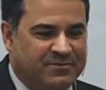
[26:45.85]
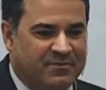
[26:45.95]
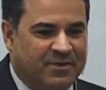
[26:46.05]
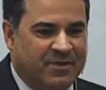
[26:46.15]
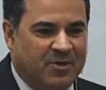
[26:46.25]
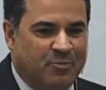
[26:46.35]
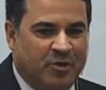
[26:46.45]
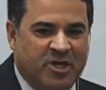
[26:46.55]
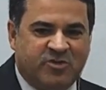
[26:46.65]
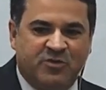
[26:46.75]
have
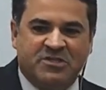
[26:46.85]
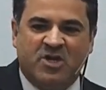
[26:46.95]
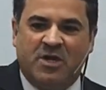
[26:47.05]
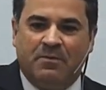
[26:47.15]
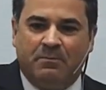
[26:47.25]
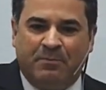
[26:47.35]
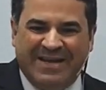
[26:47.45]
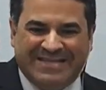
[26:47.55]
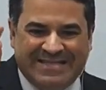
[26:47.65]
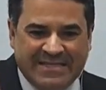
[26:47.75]
believed. That's where
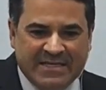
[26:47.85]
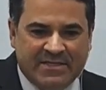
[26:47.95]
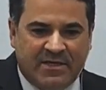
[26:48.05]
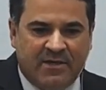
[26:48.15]
blessed.